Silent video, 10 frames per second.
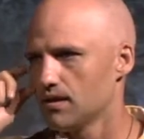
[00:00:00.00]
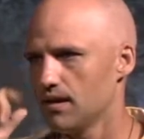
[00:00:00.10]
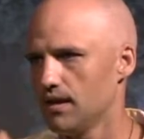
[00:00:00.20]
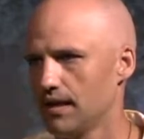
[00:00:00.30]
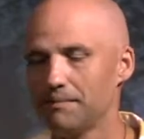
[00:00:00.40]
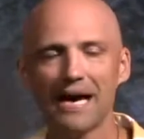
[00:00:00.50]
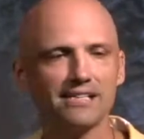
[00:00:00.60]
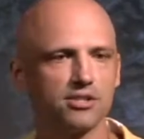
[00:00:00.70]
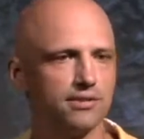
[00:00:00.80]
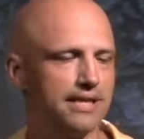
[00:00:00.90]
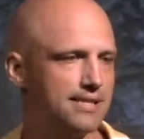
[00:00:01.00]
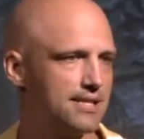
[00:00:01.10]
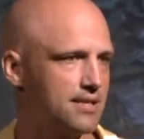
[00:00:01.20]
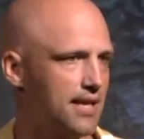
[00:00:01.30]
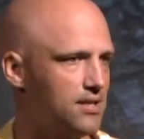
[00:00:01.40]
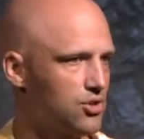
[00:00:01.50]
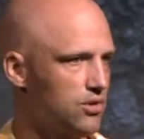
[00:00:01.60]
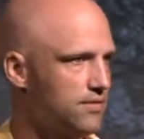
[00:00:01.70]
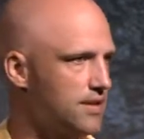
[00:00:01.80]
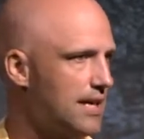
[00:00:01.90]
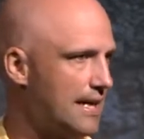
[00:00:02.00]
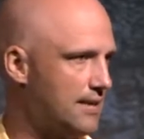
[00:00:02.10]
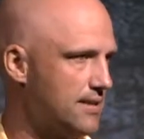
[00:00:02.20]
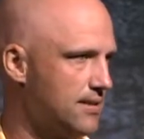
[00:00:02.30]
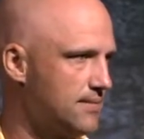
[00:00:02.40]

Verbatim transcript: He masquerades as an angel of light.